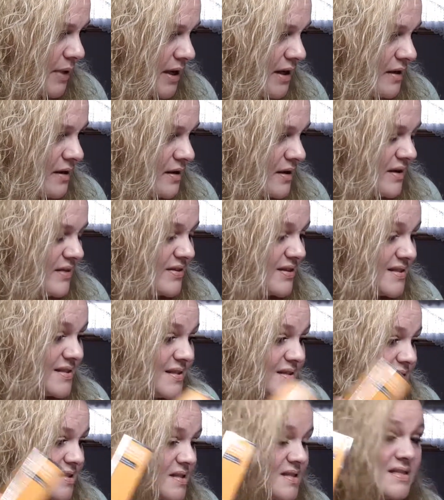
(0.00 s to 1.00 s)
but this
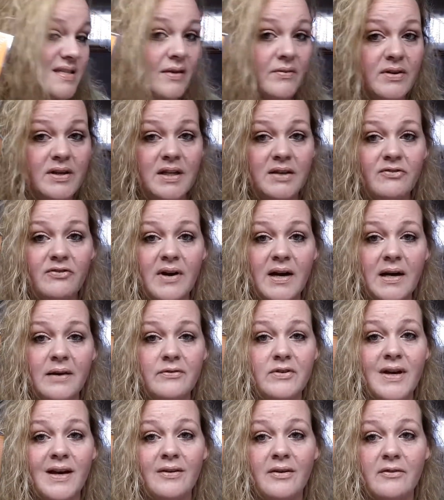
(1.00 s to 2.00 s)
is a
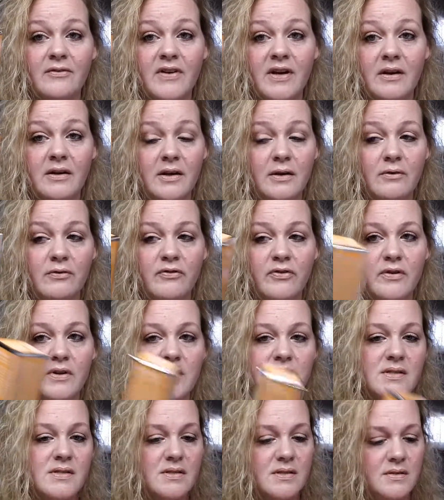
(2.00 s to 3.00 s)
$75 value for
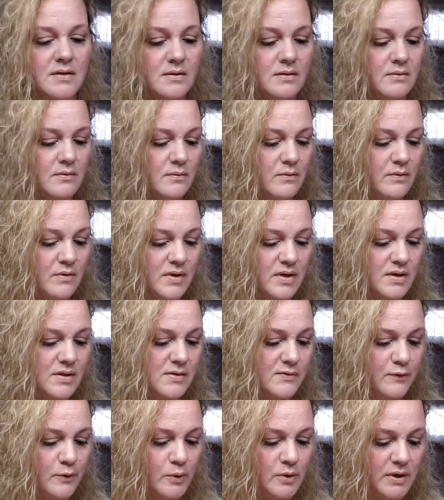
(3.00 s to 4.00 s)
this
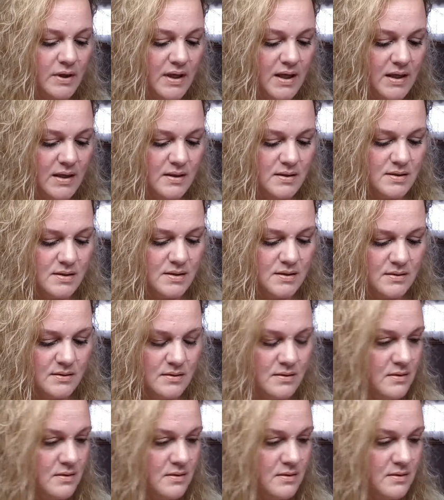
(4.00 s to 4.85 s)
Exfoliate.